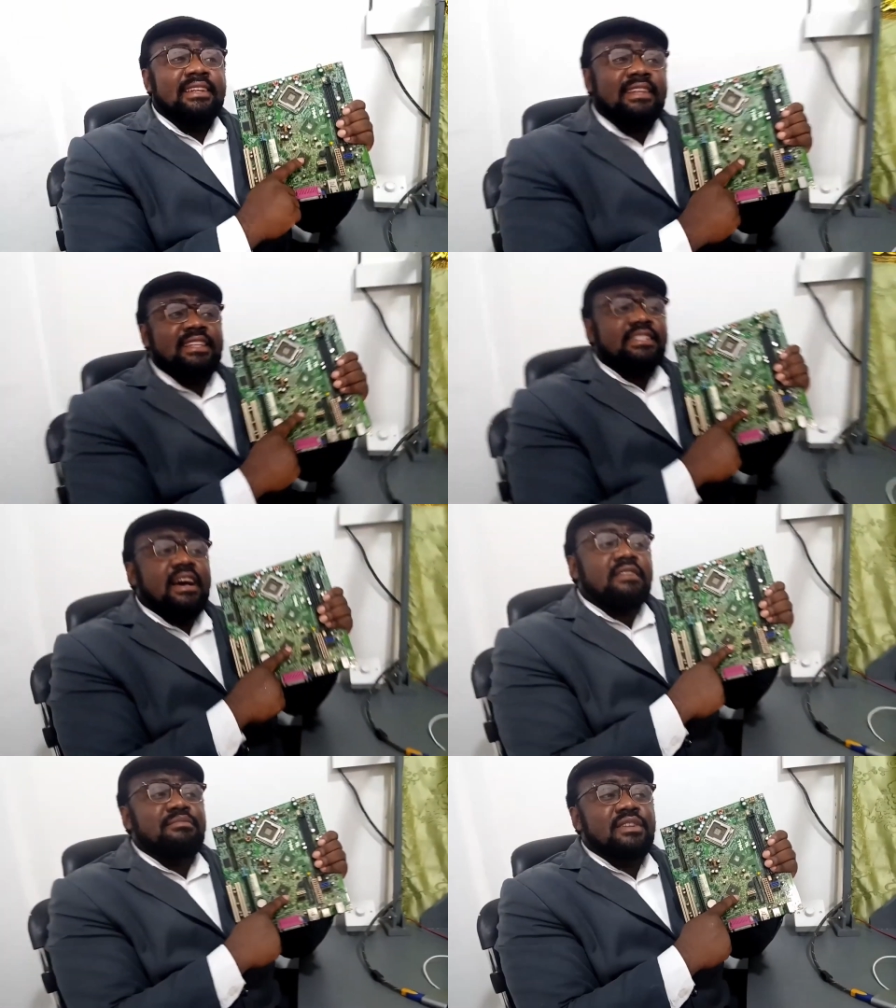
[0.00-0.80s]
The
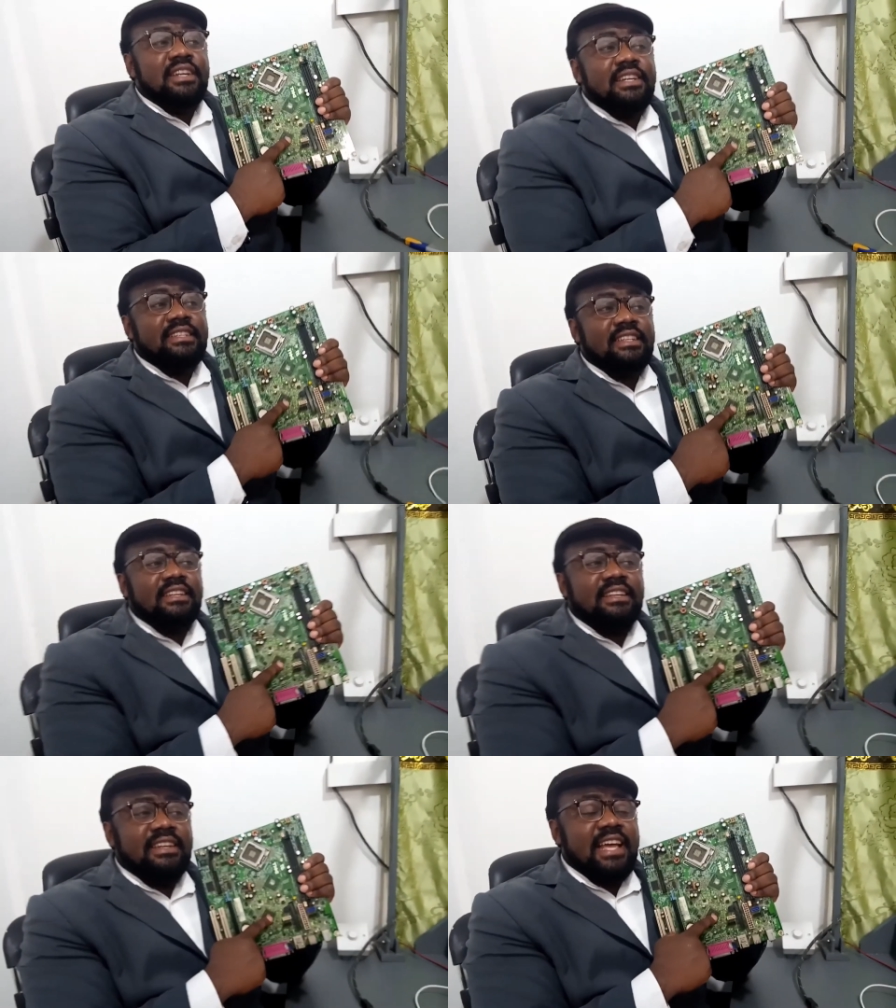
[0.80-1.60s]
SAT bridge
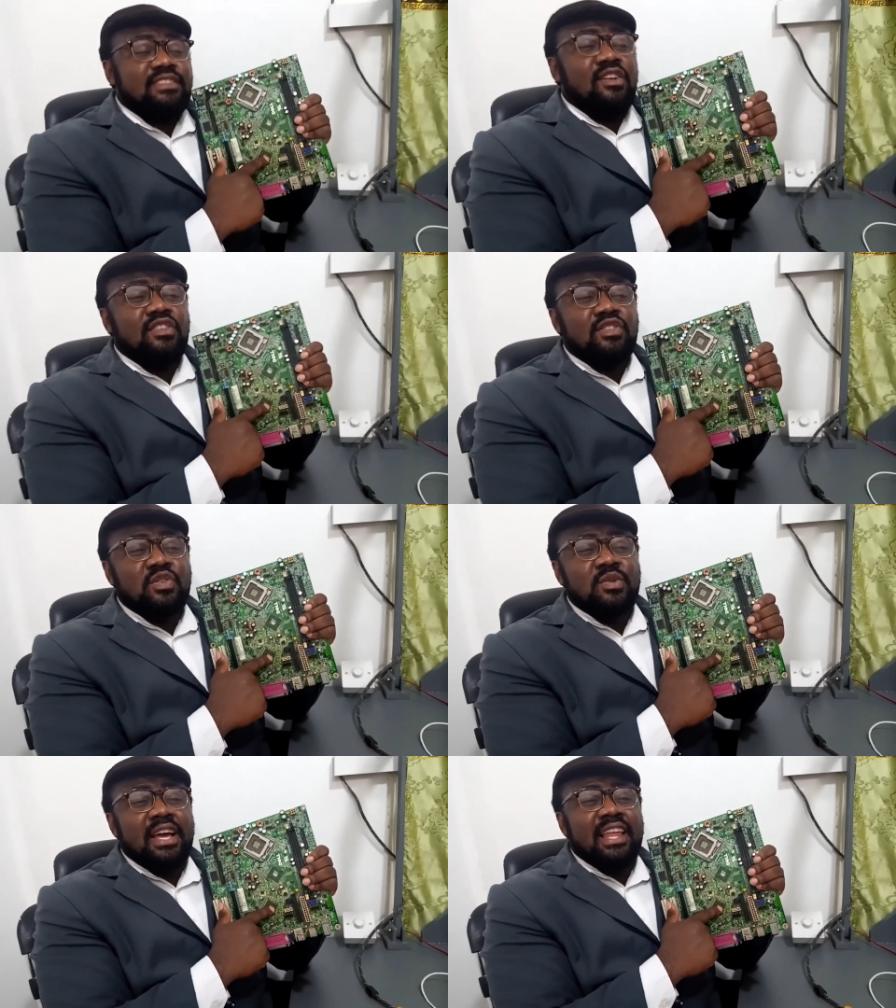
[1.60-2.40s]
does not
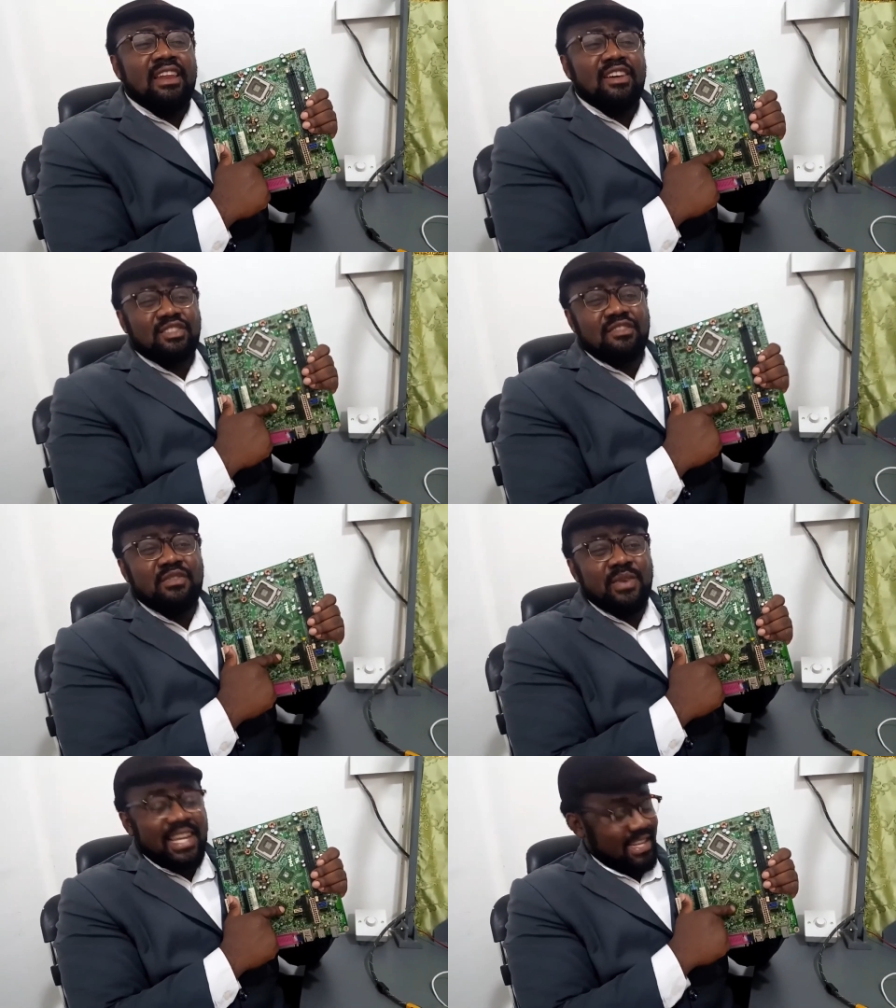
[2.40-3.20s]
do a lot of
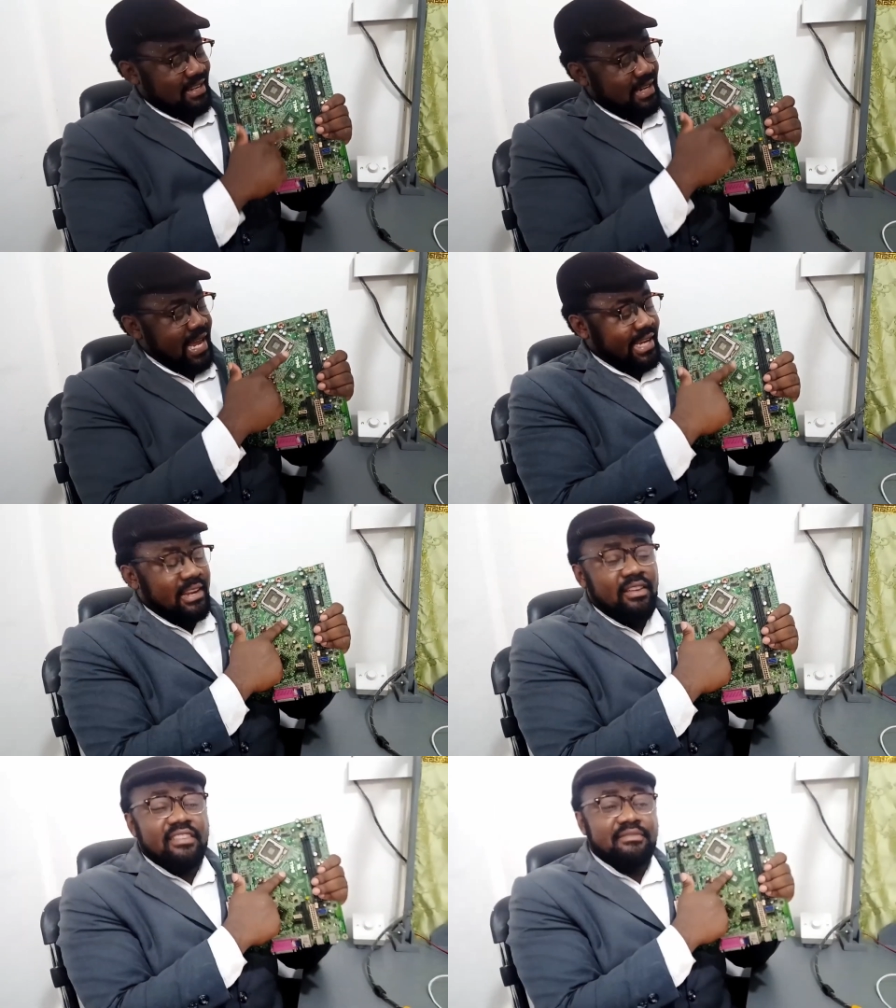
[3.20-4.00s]
work like
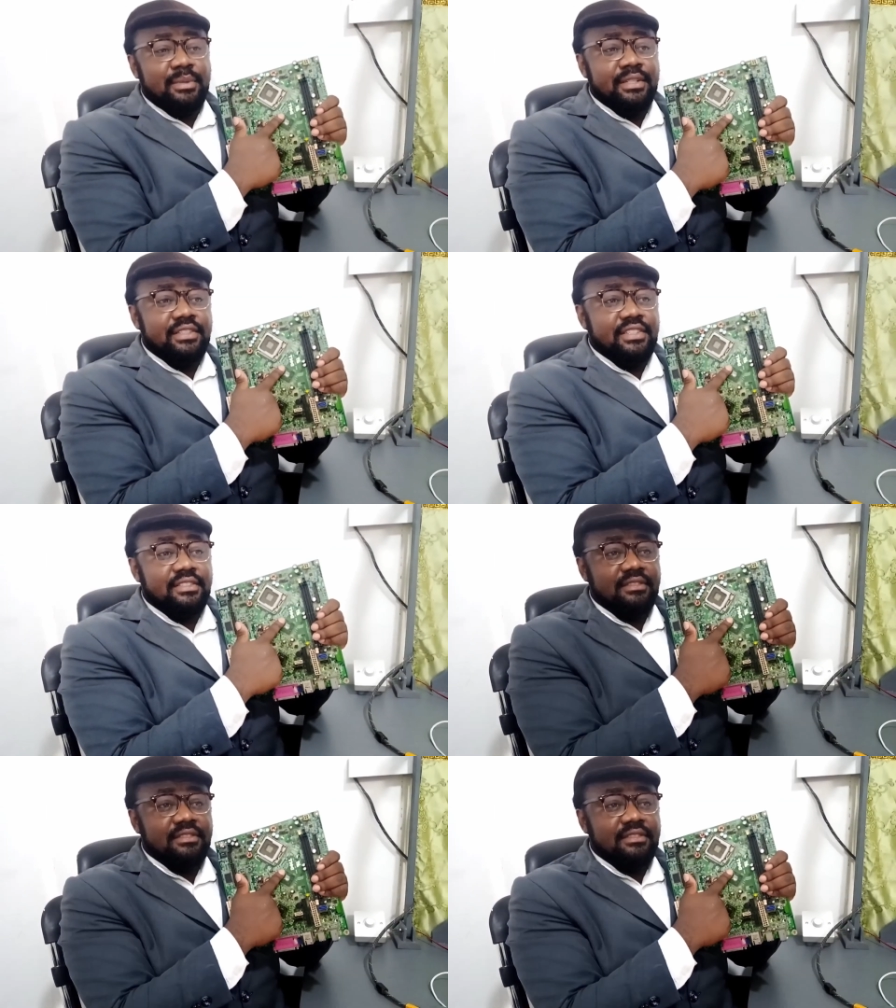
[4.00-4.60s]
the nerve bridge.